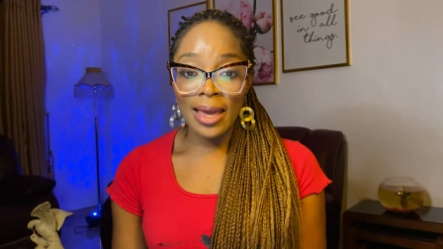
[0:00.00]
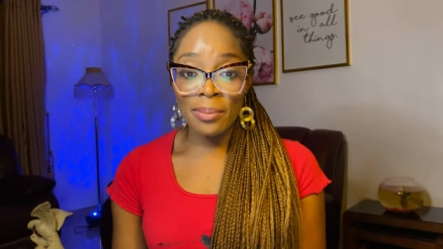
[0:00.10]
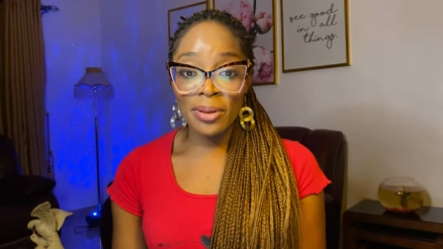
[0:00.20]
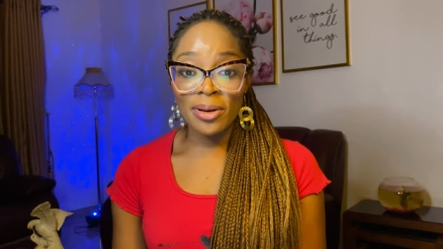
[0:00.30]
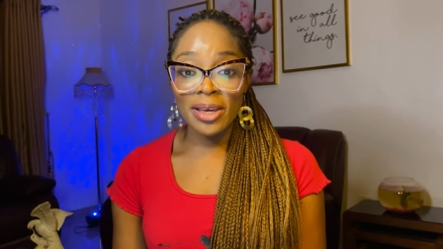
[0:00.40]

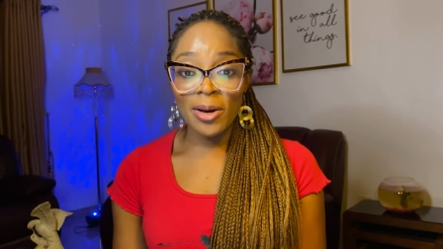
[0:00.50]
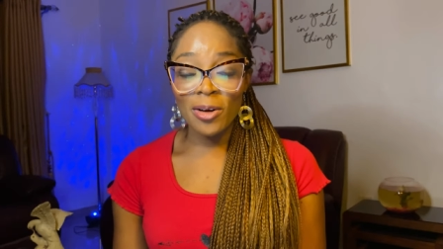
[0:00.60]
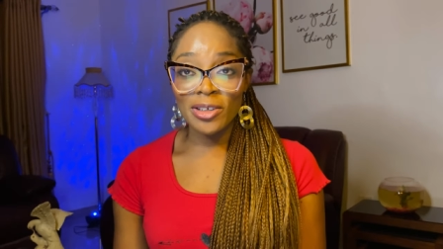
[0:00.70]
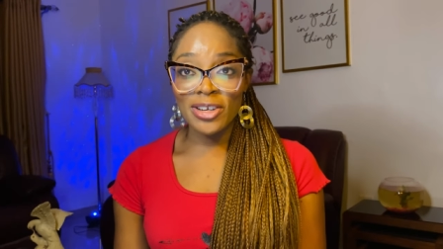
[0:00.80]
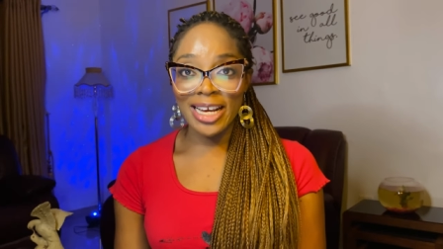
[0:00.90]
Employee
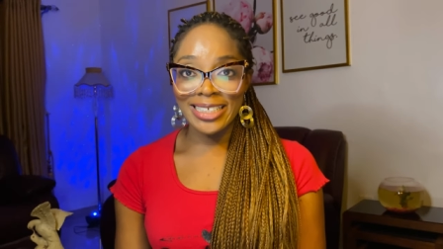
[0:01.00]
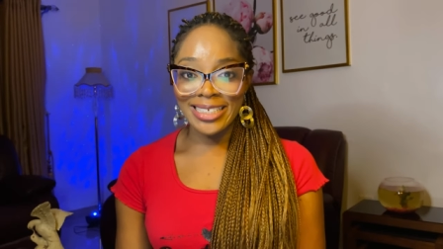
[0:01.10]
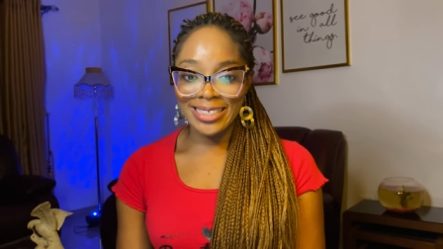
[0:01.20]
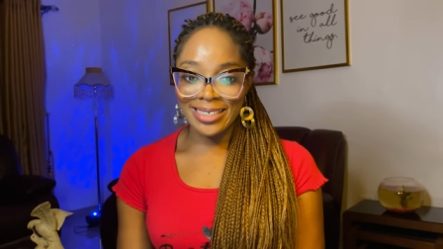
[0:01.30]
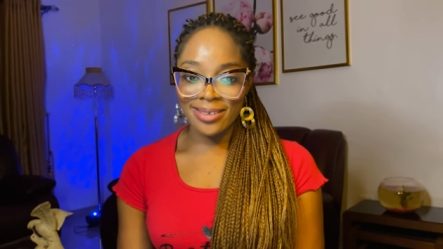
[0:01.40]
contract
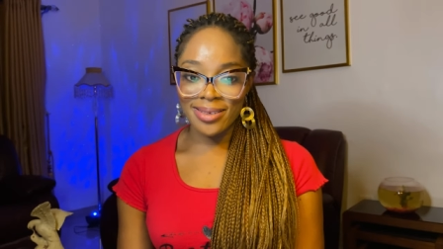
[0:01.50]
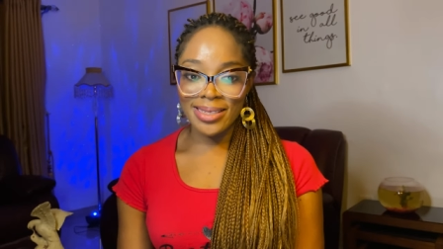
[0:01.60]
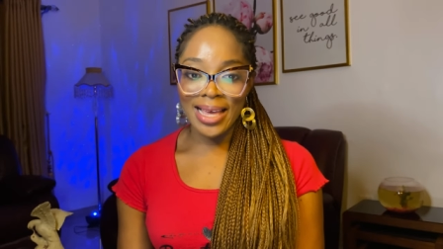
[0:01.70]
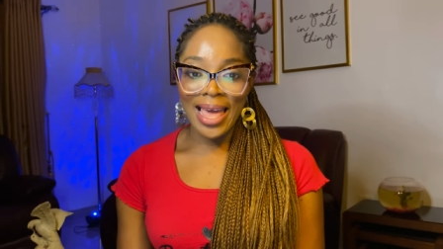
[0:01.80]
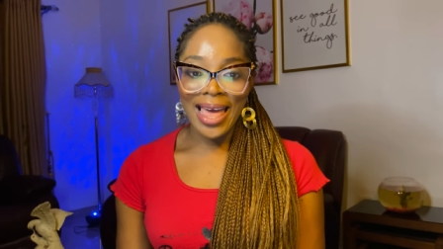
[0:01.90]
details.
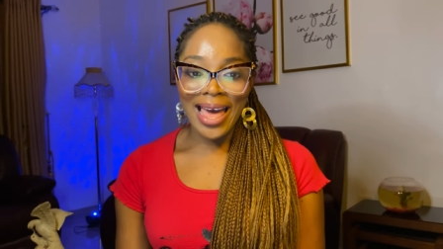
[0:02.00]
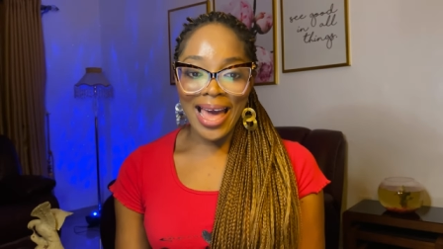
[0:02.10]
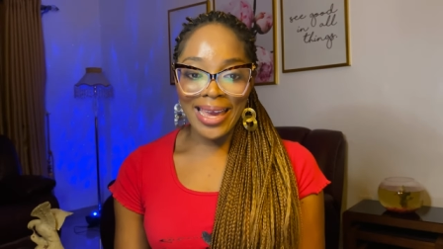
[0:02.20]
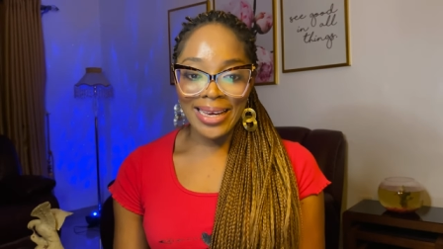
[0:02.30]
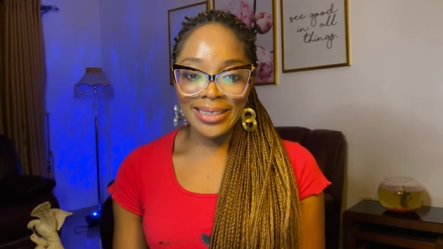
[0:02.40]

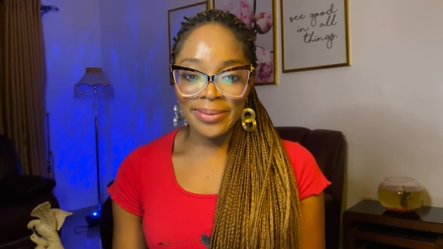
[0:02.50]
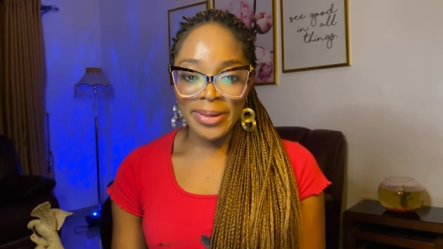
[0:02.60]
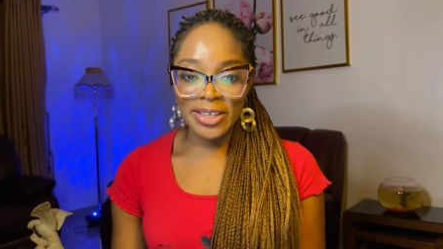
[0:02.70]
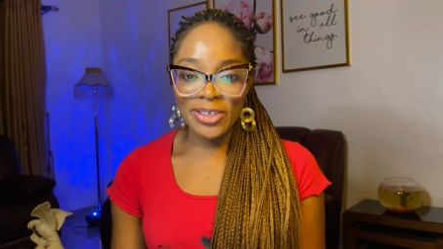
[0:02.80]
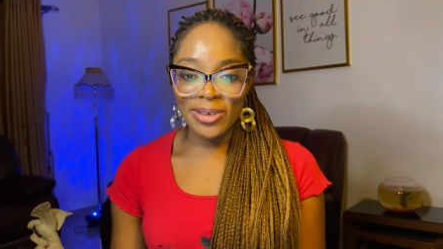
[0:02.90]
I N D
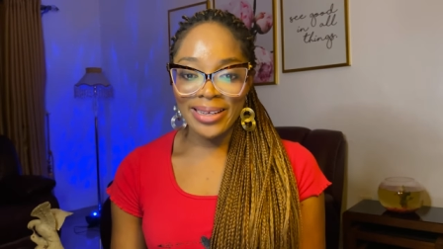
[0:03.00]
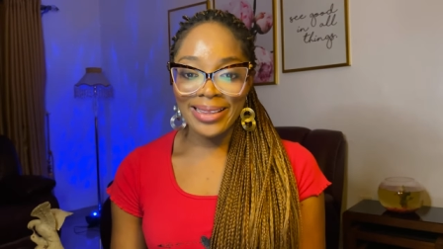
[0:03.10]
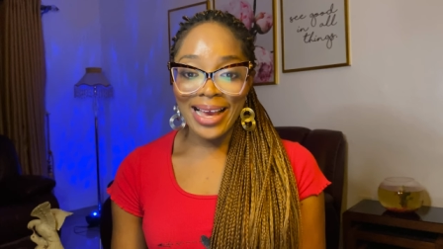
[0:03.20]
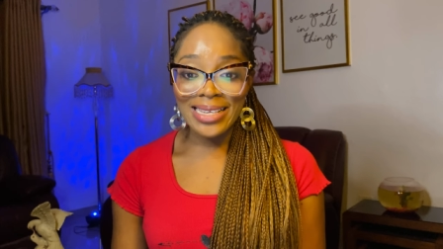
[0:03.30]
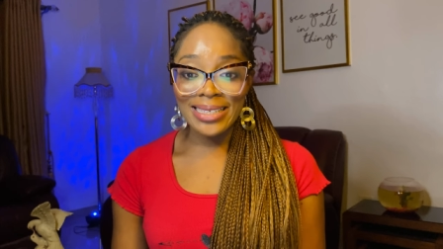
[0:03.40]
makes sure that
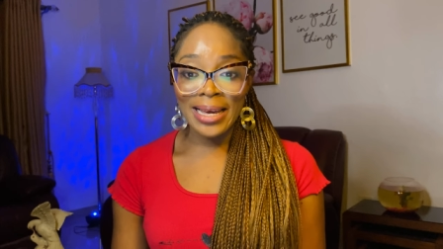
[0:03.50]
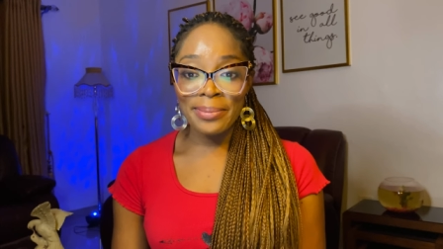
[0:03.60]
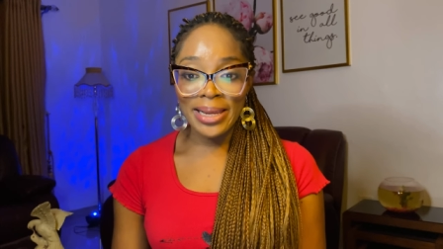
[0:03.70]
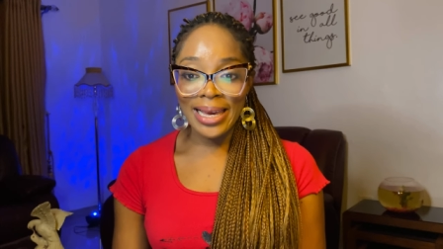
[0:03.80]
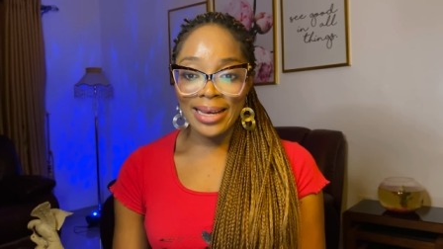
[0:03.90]
as an
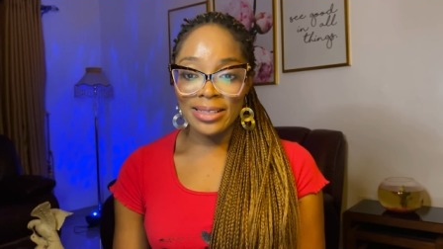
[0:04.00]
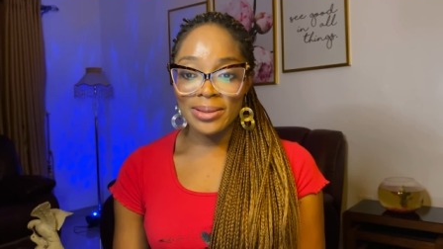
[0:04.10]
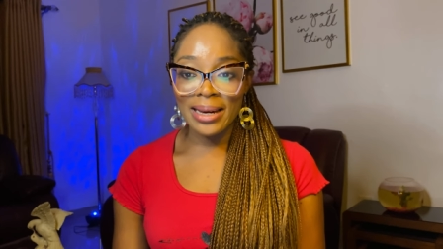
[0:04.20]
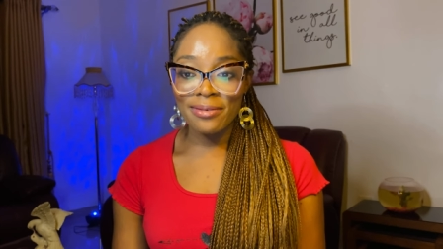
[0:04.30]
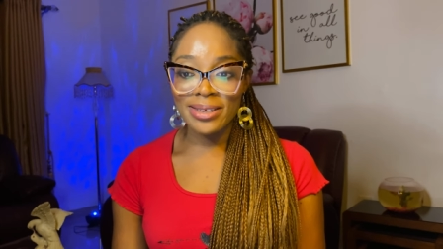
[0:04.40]
applicant,
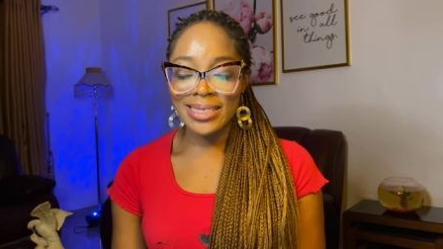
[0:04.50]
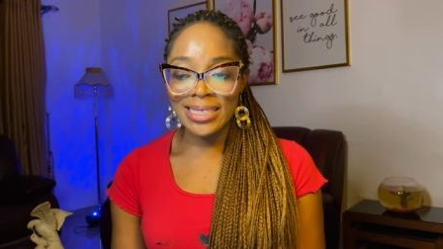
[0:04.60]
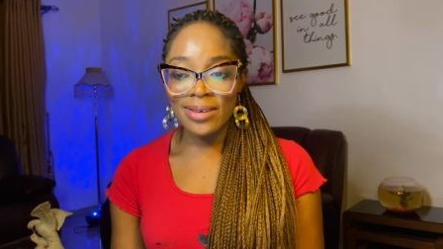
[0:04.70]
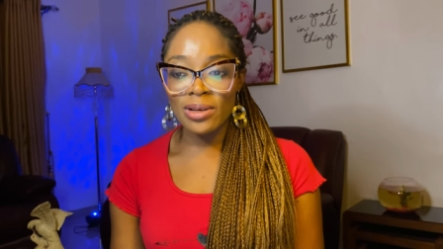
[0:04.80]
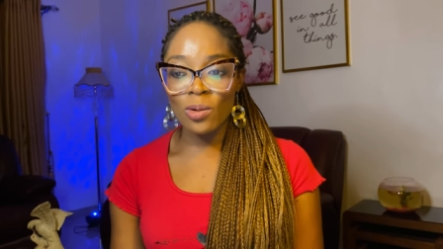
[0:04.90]
you have
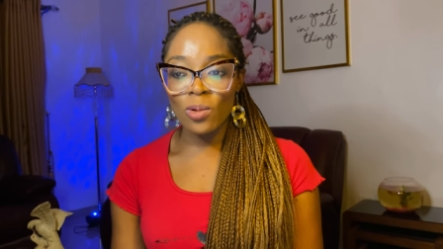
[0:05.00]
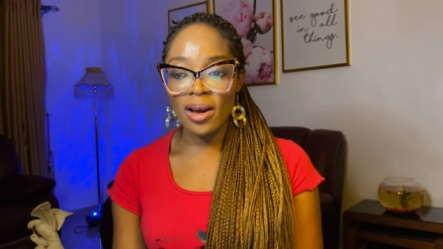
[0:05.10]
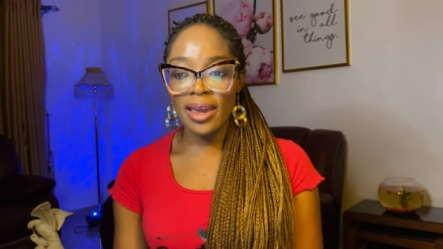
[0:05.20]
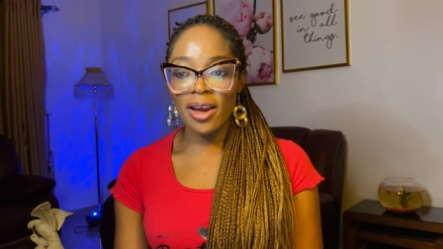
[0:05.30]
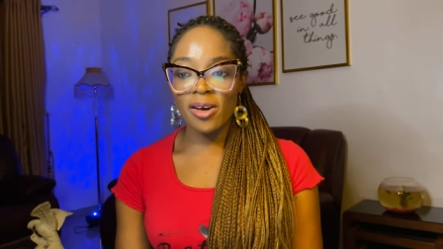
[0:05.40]
received a
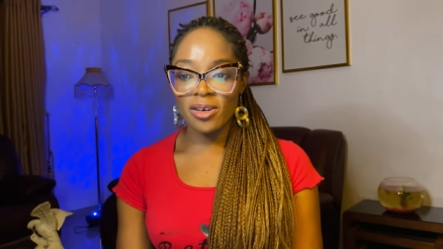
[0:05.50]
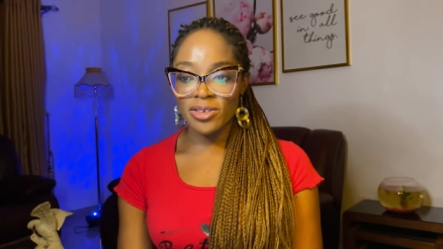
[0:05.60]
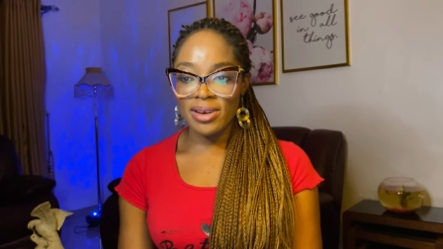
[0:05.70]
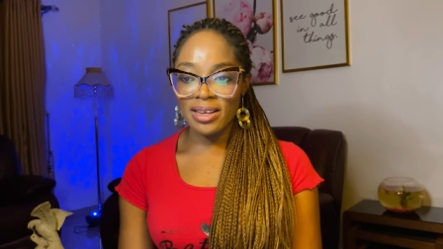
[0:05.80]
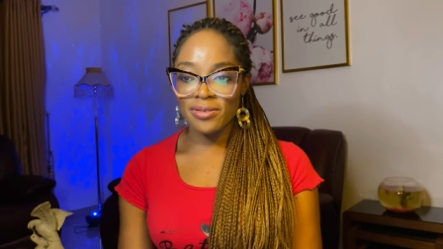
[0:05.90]
working
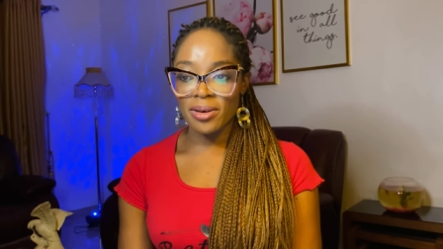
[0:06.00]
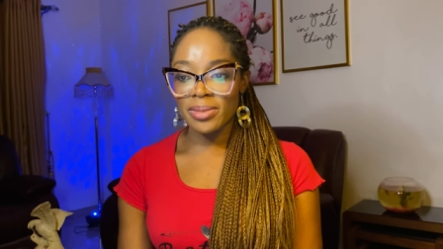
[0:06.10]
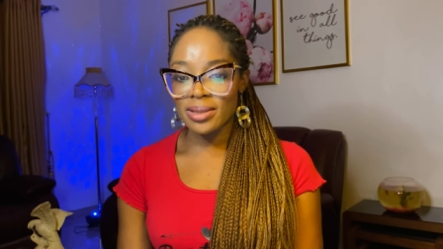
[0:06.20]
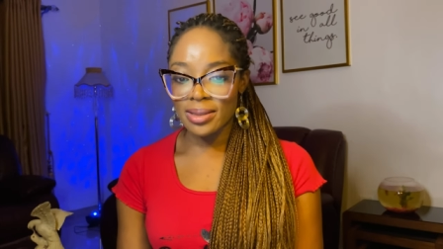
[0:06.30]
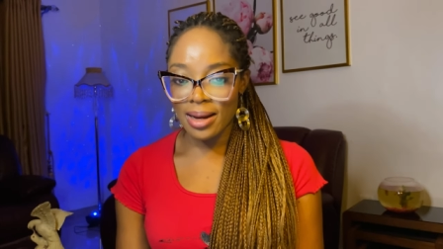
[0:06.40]
contract from
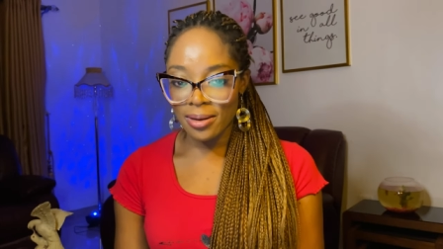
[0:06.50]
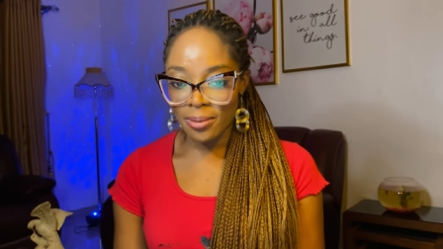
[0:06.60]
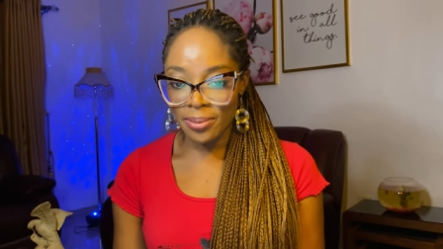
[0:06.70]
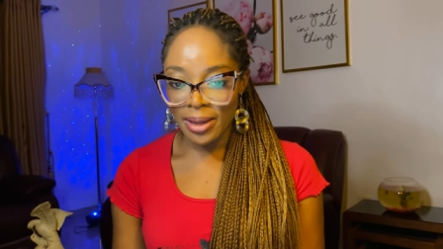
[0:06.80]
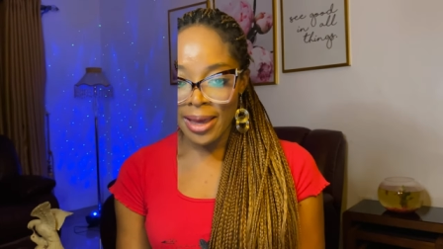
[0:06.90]
the
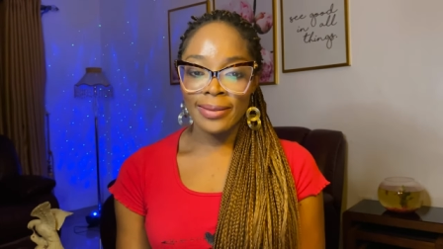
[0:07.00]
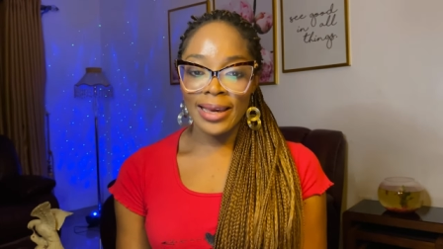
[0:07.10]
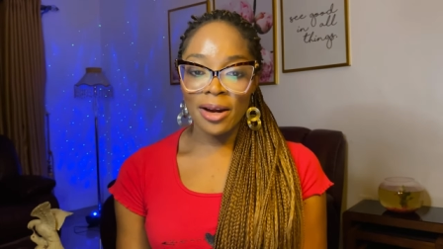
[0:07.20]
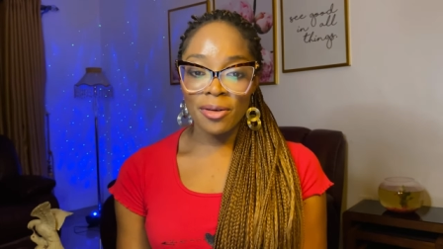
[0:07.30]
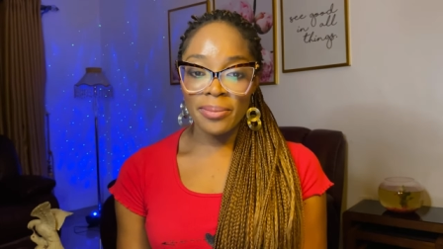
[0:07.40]
startup. The
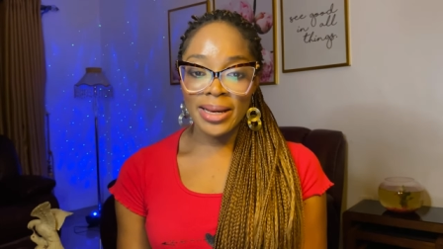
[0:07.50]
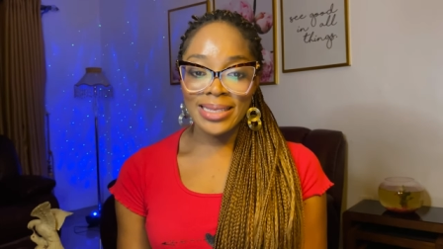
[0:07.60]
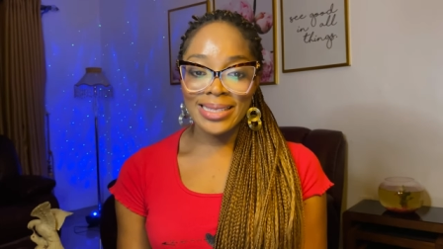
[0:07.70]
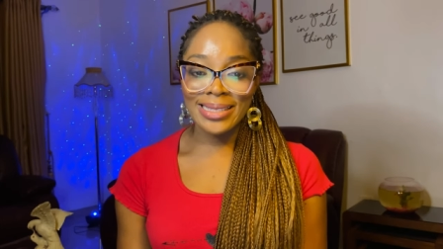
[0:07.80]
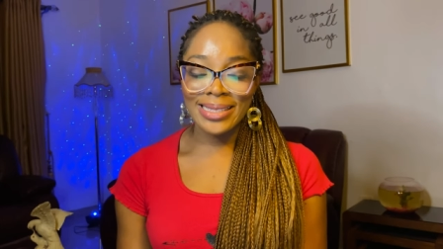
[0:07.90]
agreement
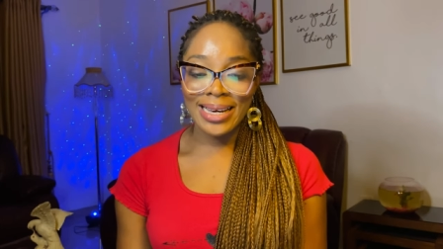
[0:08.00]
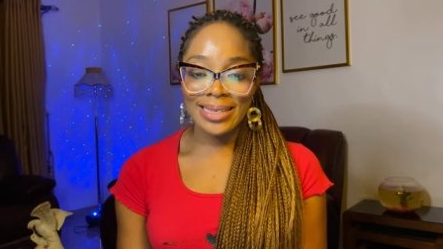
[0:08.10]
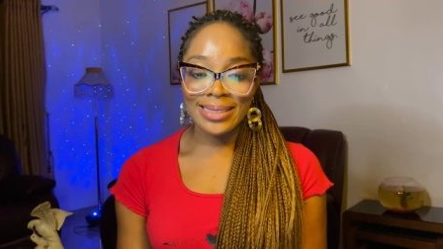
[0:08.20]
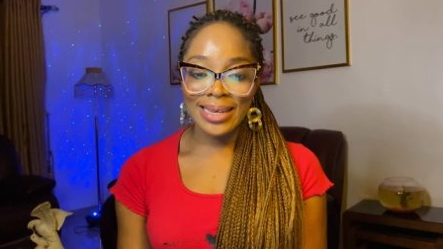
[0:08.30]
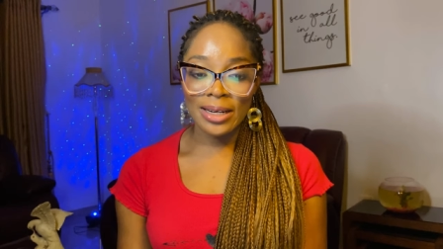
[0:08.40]
is
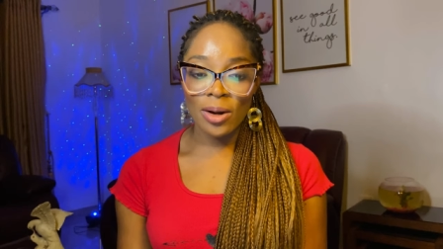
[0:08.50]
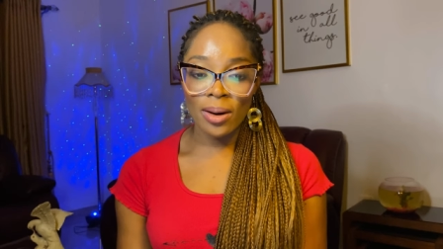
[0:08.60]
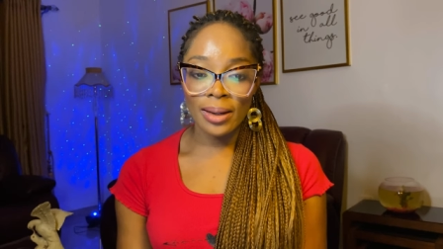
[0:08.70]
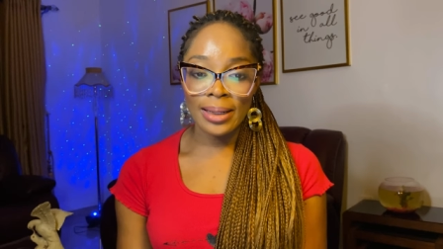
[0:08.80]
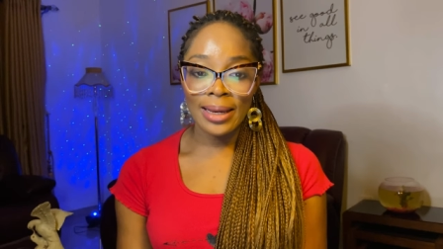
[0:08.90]
tested
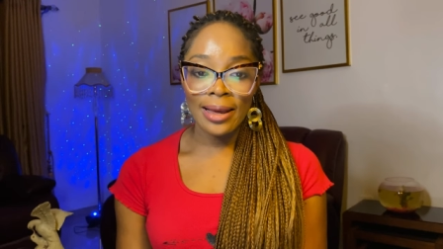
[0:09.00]
on